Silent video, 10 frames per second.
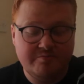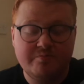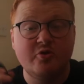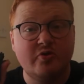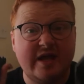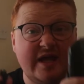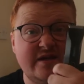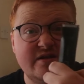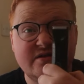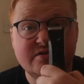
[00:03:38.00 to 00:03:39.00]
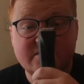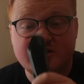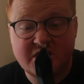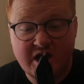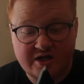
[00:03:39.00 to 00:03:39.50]
plug it in to
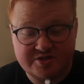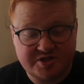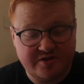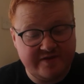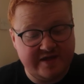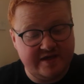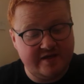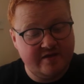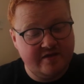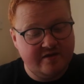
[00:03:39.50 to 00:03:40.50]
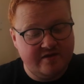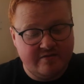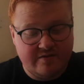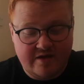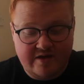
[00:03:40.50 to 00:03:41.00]
charge the
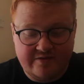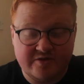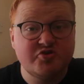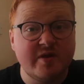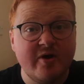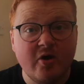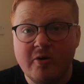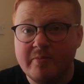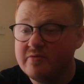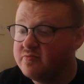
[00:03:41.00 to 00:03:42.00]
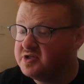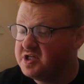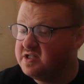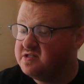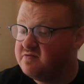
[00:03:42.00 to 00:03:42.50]
trimmer up, which
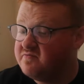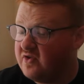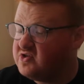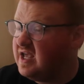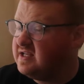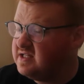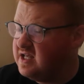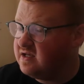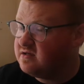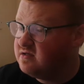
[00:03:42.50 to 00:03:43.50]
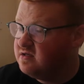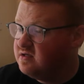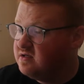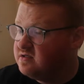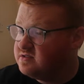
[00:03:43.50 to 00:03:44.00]
is fantastic.
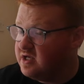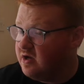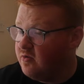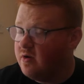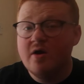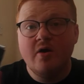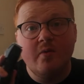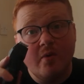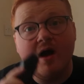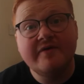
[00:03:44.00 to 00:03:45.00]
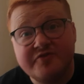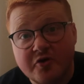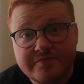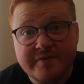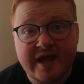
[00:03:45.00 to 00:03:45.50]
So what I've
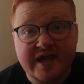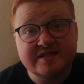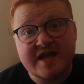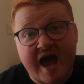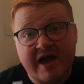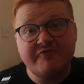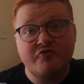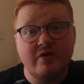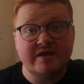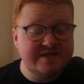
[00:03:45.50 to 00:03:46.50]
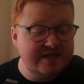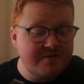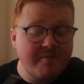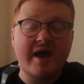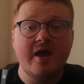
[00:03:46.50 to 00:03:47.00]
done is I've
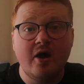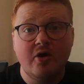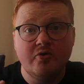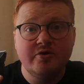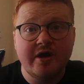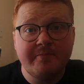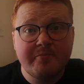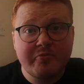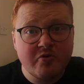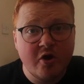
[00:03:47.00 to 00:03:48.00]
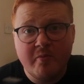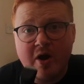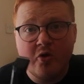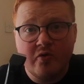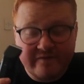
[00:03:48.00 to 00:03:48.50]
created my own
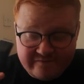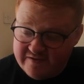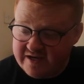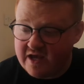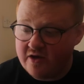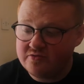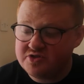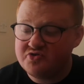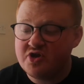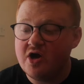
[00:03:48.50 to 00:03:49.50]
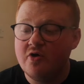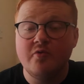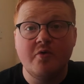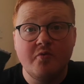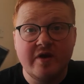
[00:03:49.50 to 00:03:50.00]
promo video to
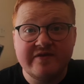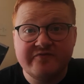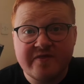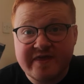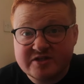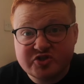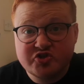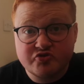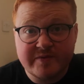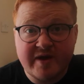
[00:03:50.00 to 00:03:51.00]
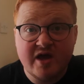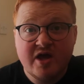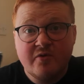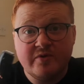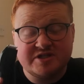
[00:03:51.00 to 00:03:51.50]
go with this trimmer,
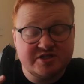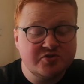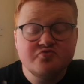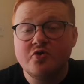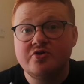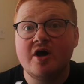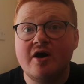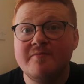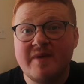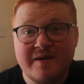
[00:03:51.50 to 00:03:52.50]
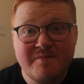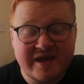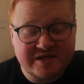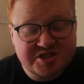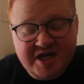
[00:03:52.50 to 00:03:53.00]
which is to run on my
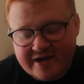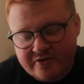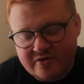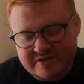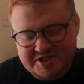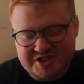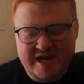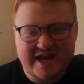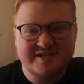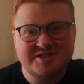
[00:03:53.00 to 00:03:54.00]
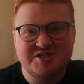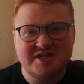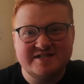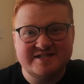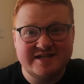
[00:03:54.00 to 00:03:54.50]
main channel
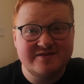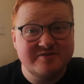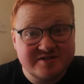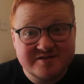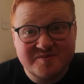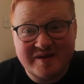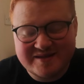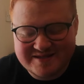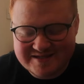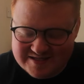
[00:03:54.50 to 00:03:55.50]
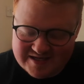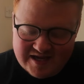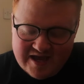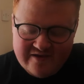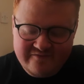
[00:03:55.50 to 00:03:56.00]
JSGC, which is a Man
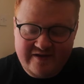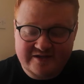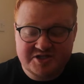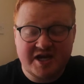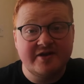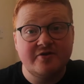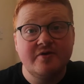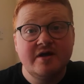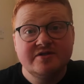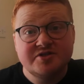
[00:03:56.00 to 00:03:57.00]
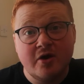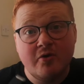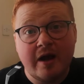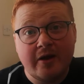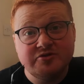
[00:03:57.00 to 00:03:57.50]
City fan channel.
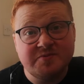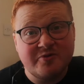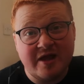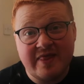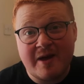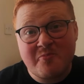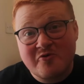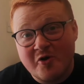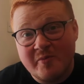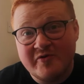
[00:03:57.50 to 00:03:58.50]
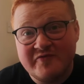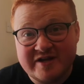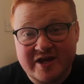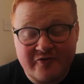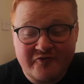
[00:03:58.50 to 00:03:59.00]
So I'm going to play that promo
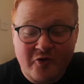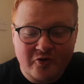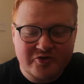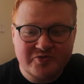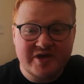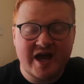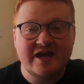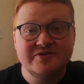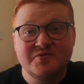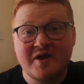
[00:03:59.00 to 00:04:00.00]
video for you guys